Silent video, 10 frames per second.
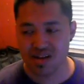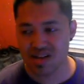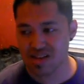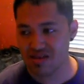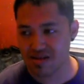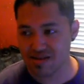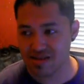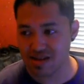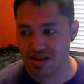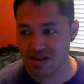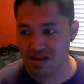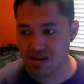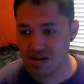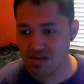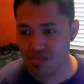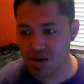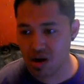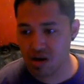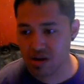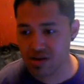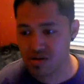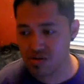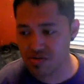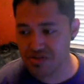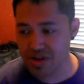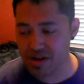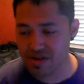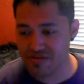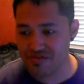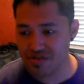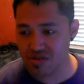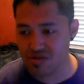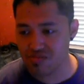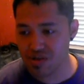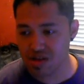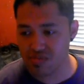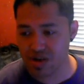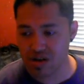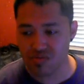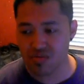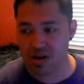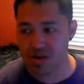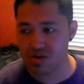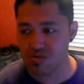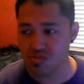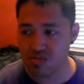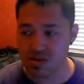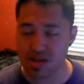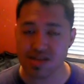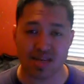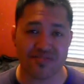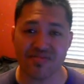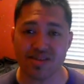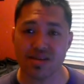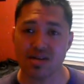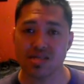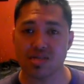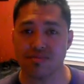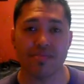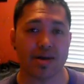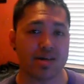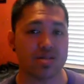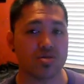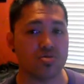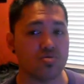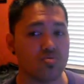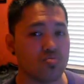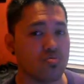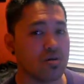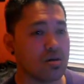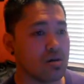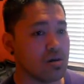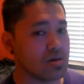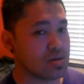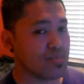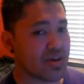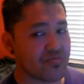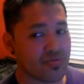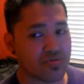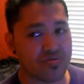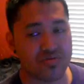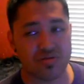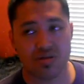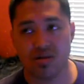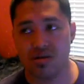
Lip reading: That's all I can say. But all I know is that if they're planning to make Ryu, let's say if he does make it to Smash Brothers,